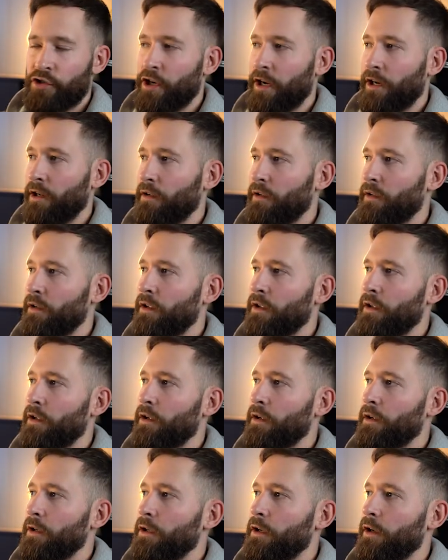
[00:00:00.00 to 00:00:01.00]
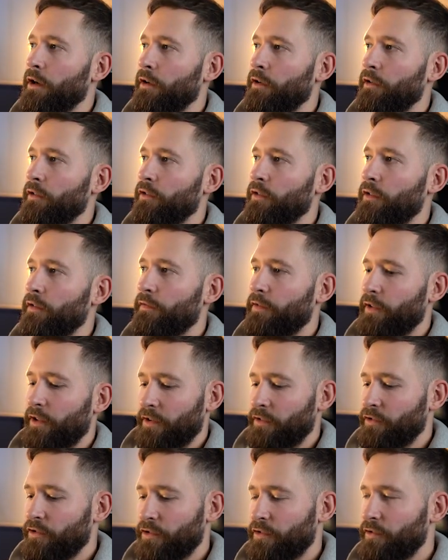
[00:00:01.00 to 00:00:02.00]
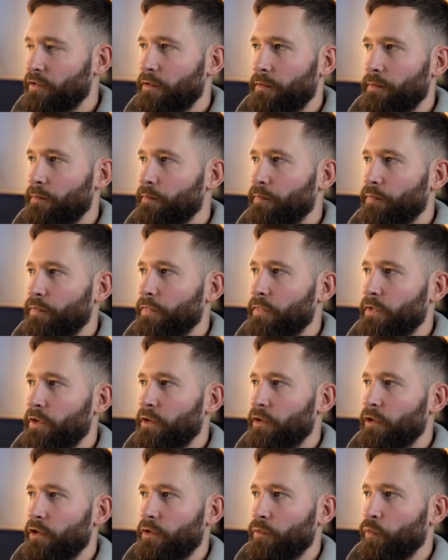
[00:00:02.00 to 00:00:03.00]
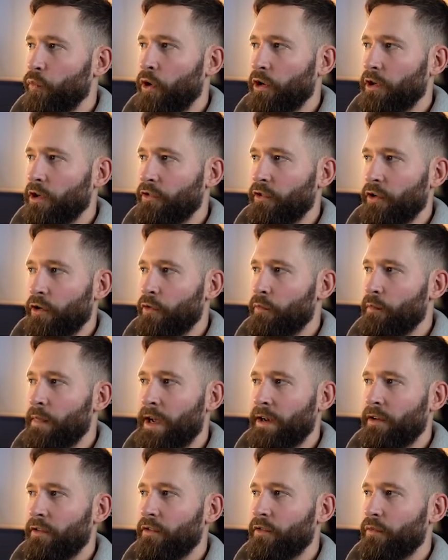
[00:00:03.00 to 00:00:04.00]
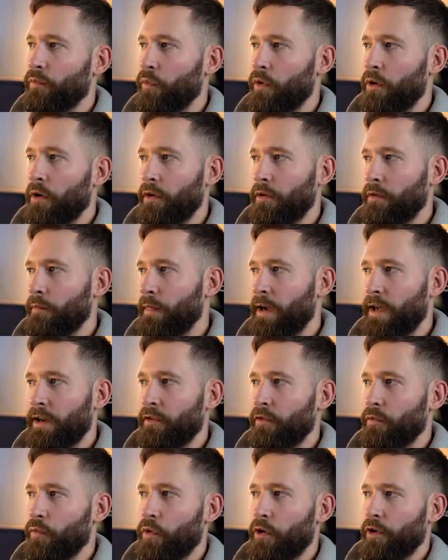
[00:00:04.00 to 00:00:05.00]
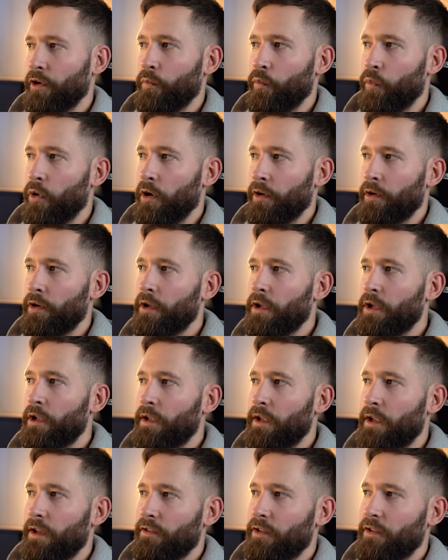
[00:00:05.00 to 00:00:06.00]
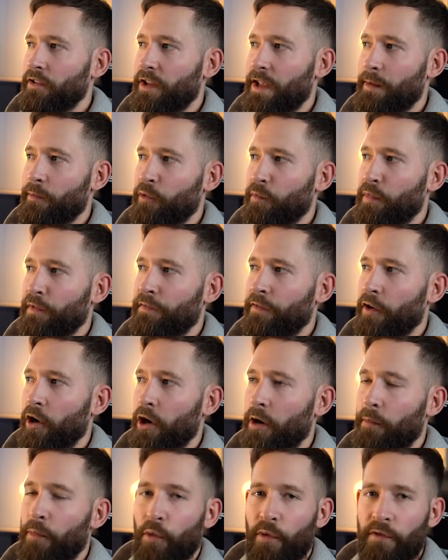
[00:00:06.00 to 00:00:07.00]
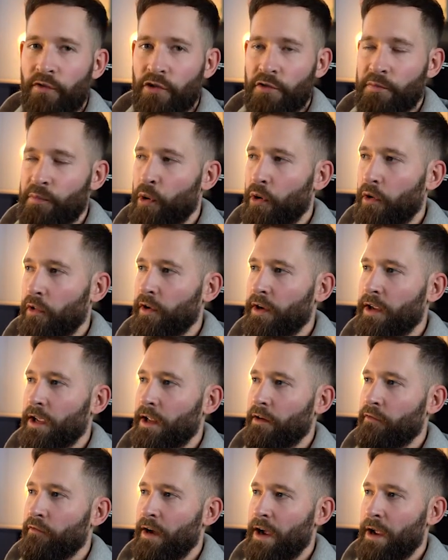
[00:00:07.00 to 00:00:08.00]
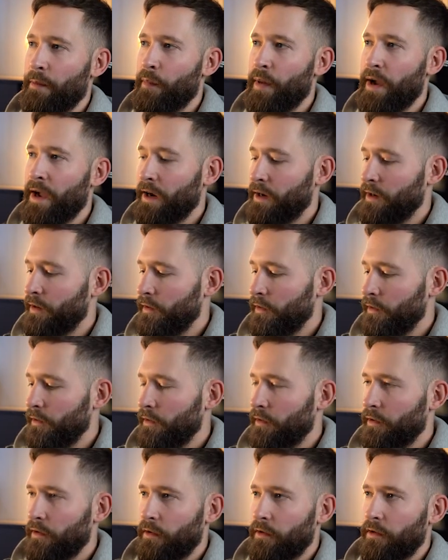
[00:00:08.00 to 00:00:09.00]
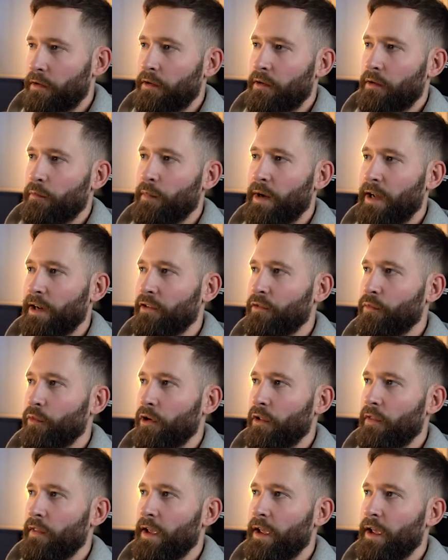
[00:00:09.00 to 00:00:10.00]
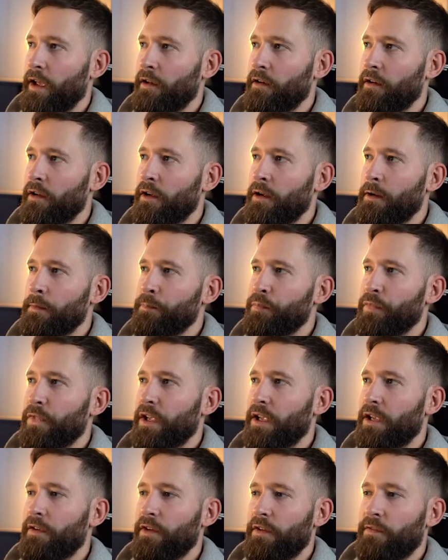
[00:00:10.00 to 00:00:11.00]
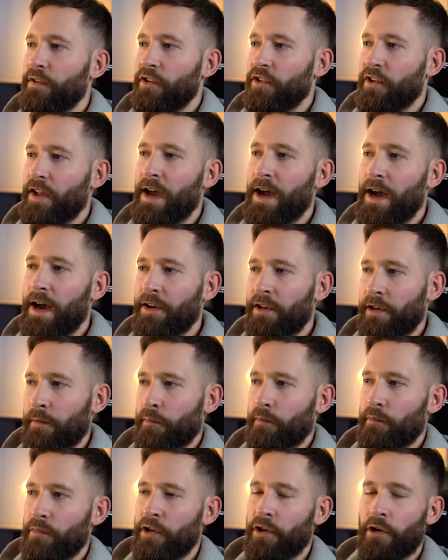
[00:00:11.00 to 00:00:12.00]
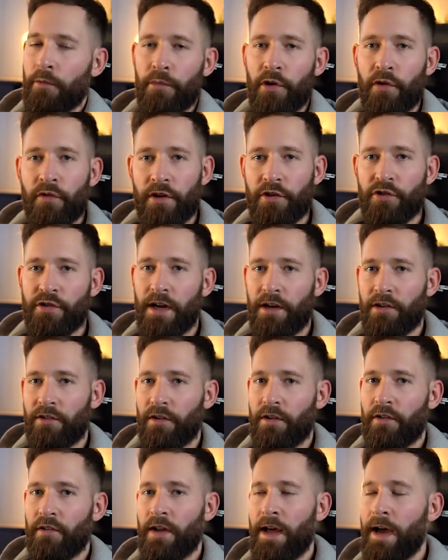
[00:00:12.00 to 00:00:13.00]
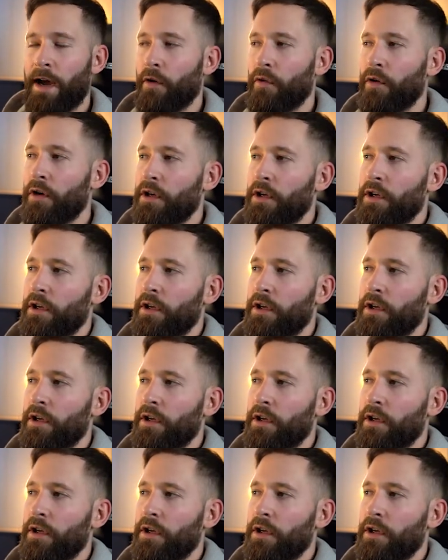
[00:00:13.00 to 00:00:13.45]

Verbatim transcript: channel. And for this, just one will do, minus one, minus one and one. It's the same as before, but we've just pulled the gain right back, minus one on there. And even if you start adding, you know, music tracks to this now,